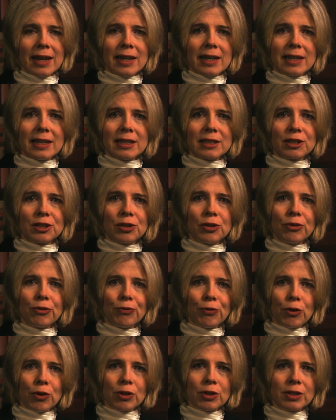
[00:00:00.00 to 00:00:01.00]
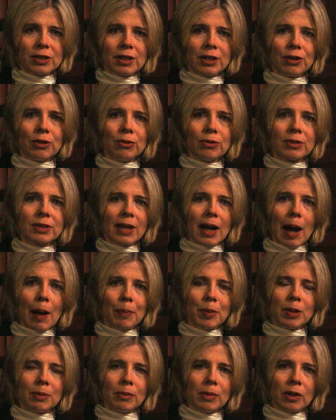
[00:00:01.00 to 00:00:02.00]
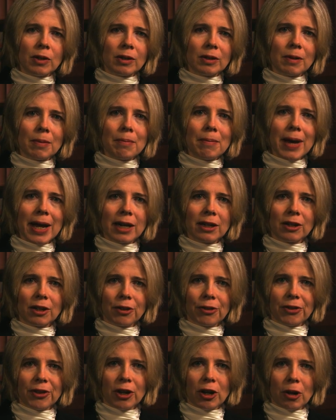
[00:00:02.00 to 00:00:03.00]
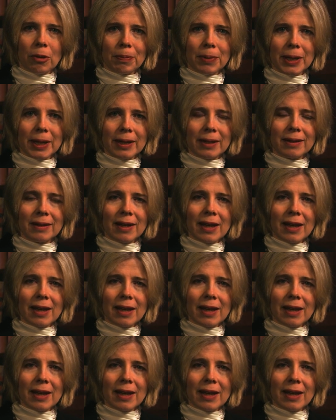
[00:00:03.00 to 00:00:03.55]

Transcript: is to first use optimal medical therapy.